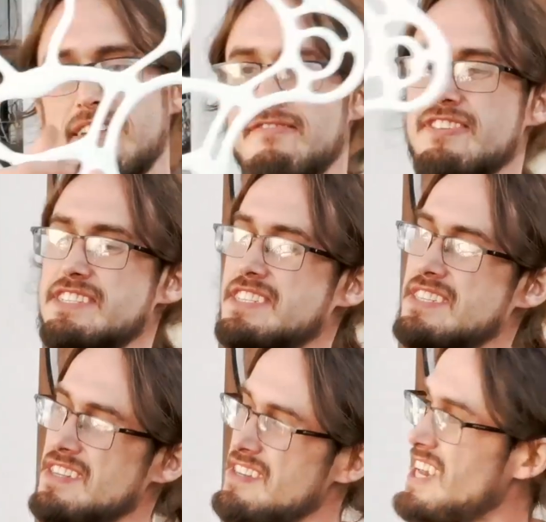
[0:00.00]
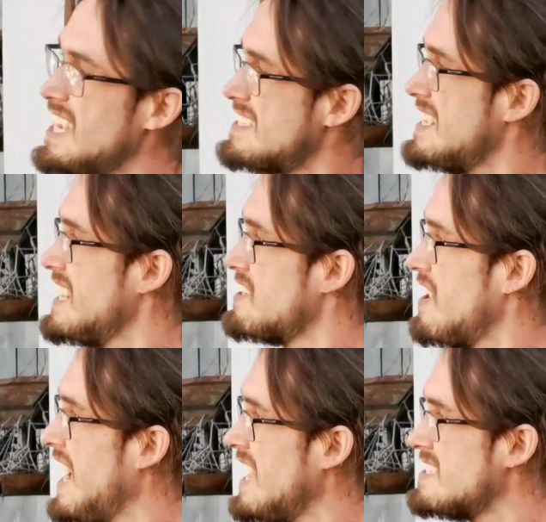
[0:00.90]
It fits nicely in
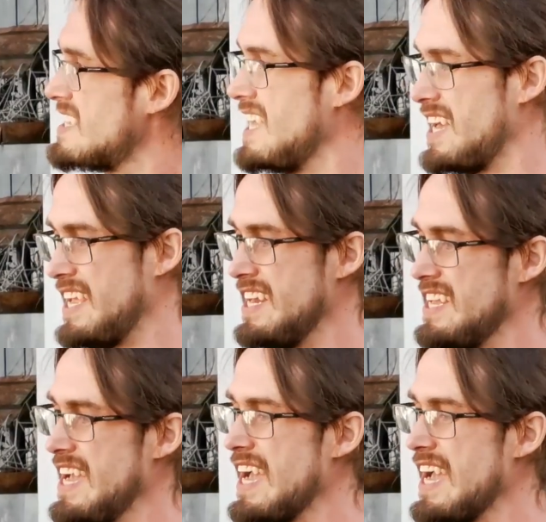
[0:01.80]
your hands at any